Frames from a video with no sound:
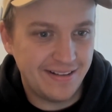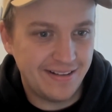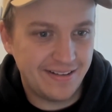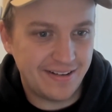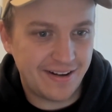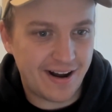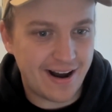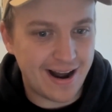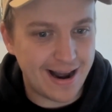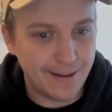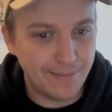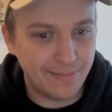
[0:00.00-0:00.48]

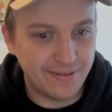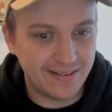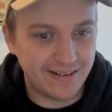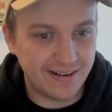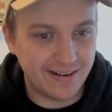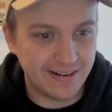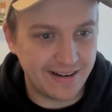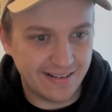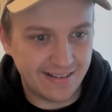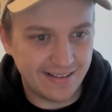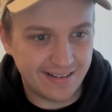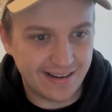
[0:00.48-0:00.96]
types
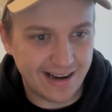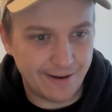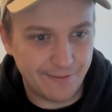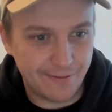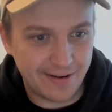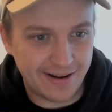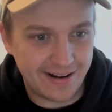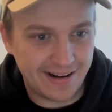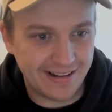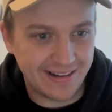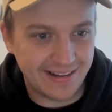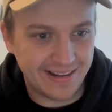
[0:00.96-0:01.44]
to
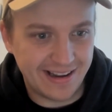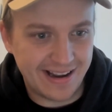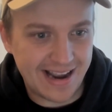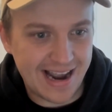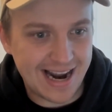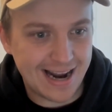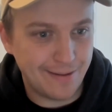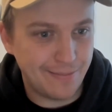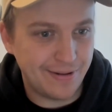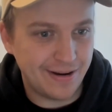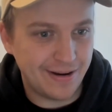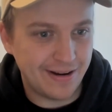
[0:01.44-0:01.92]
discover
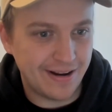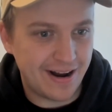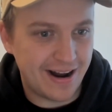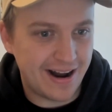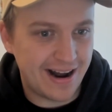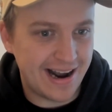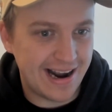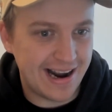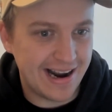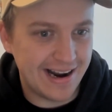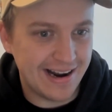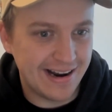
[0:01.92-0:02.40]
the
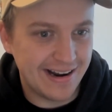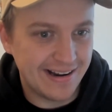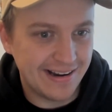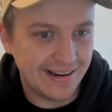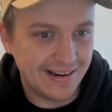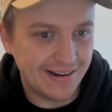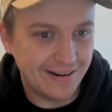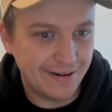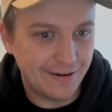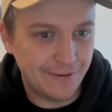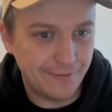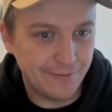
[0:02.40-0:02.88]
API
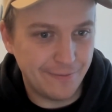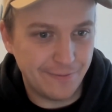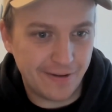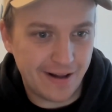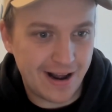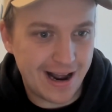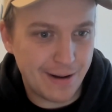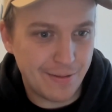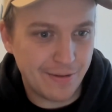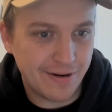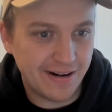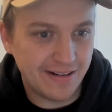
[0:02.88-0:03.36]
of
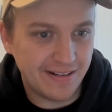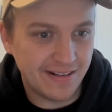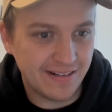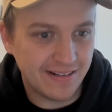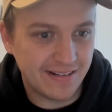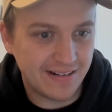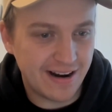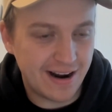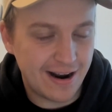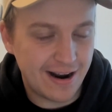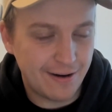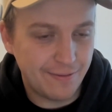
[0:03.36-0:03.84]
libraries
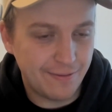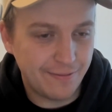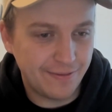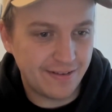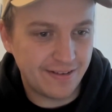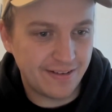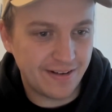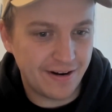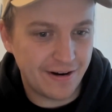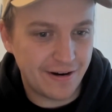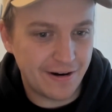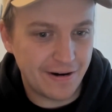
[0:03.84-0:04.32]
and stuff.
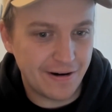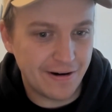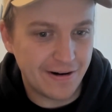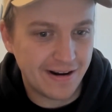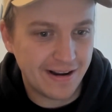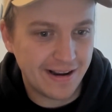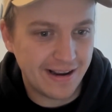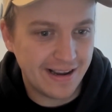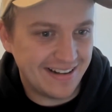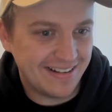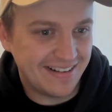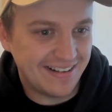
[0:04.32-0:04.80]
So
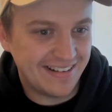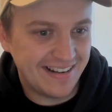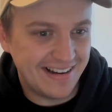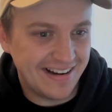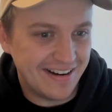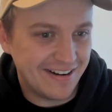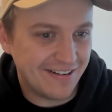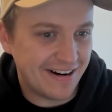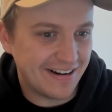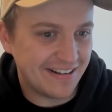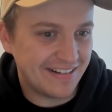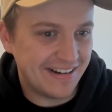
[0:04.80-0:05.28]
yeah, it's just
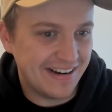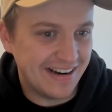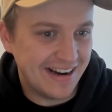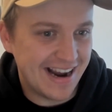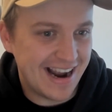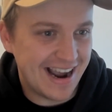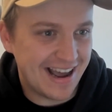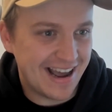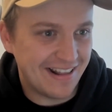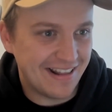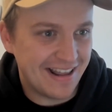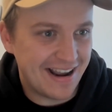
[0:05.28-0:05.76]

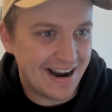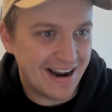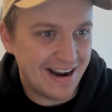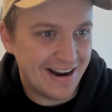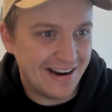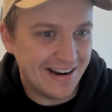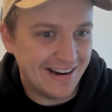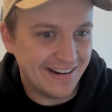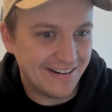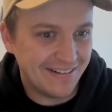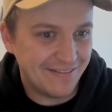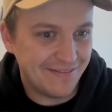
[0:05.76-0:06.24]
interesting how
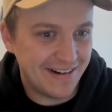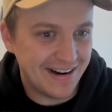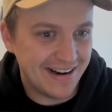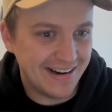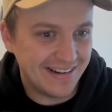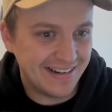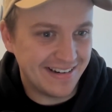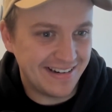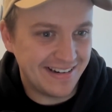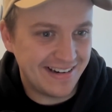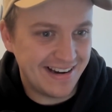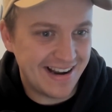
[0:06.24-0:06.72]
they
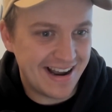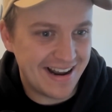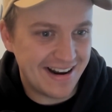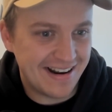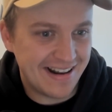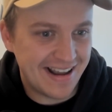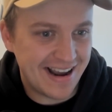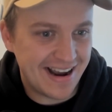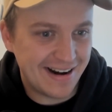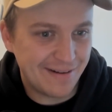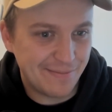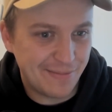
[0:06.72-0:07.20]
went
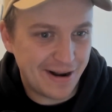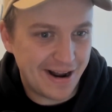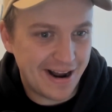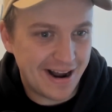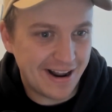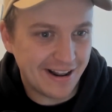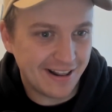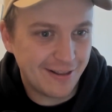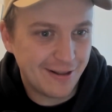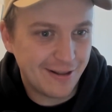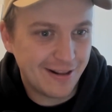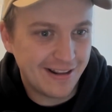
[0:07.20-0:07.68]
down that
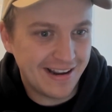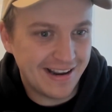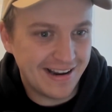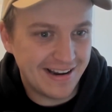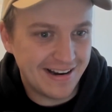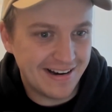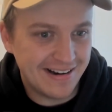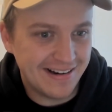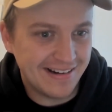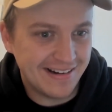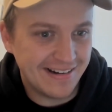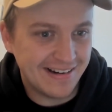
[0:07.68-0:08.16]
path.
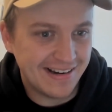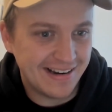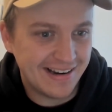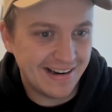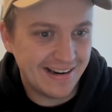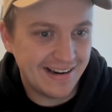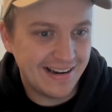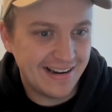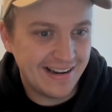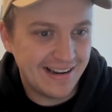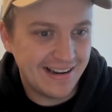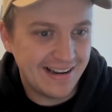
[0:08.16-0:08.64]
And
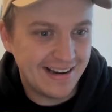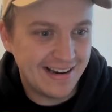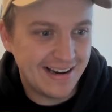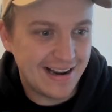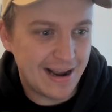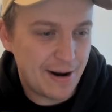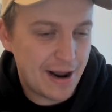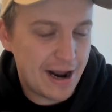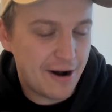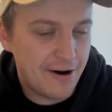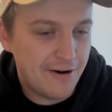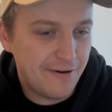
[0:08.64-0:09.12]

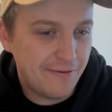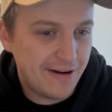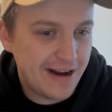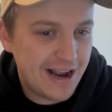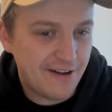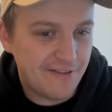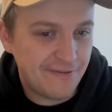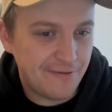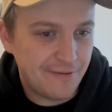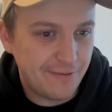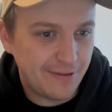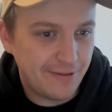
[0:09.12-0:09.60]
I don't
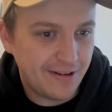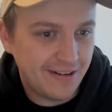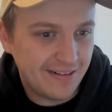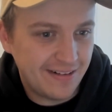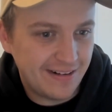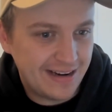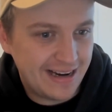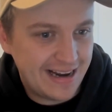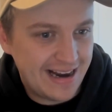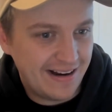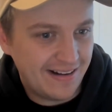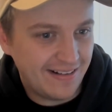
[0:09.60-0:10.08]
really have
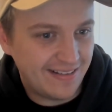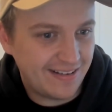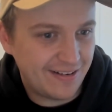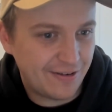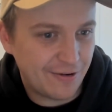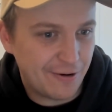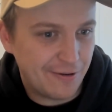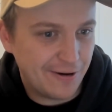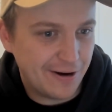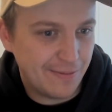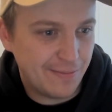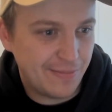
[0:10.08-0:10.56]
any
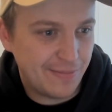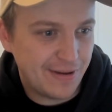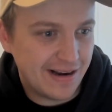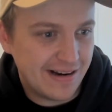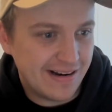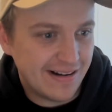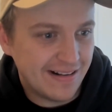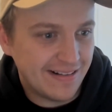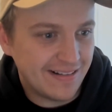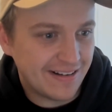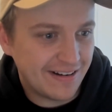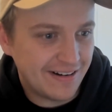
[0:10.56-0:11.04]
strong
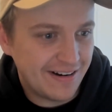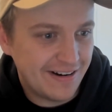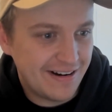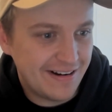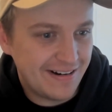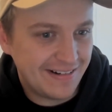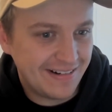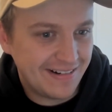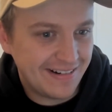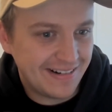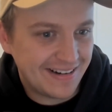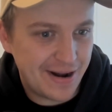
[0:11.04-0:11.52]
opinions on
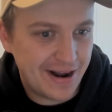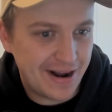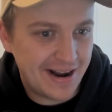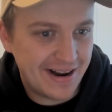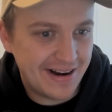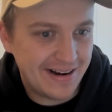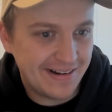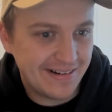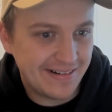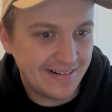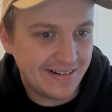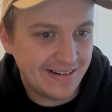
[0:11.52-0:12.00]
it,
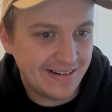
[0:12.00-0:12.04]
but